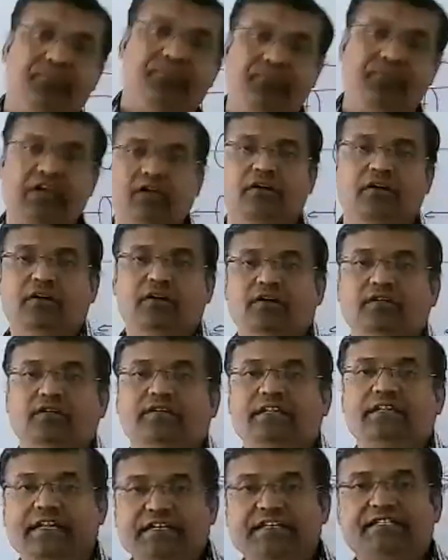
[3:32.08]

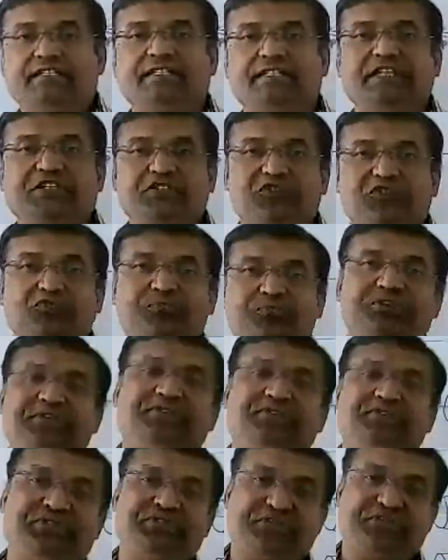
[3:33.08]
area, that
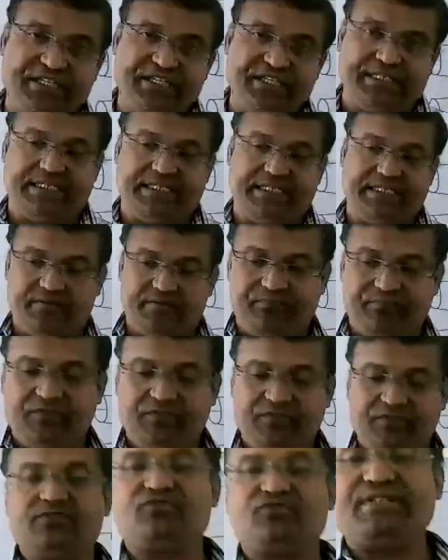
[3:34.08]
is said to be
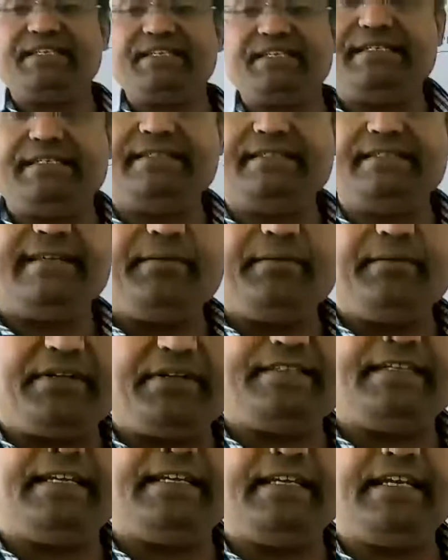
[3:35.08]
stress.
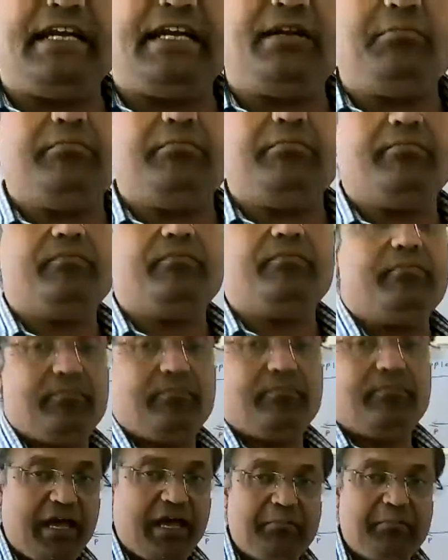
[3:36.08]
Stress is
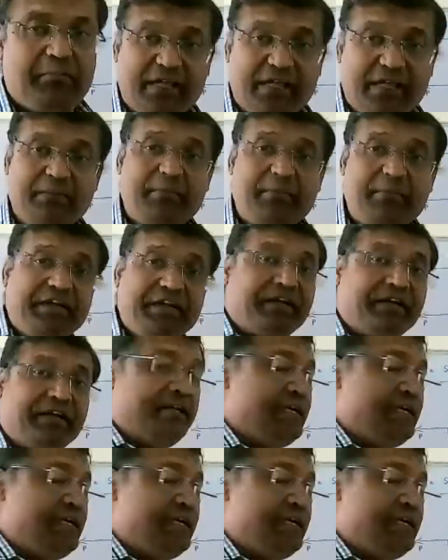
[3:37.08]
represented by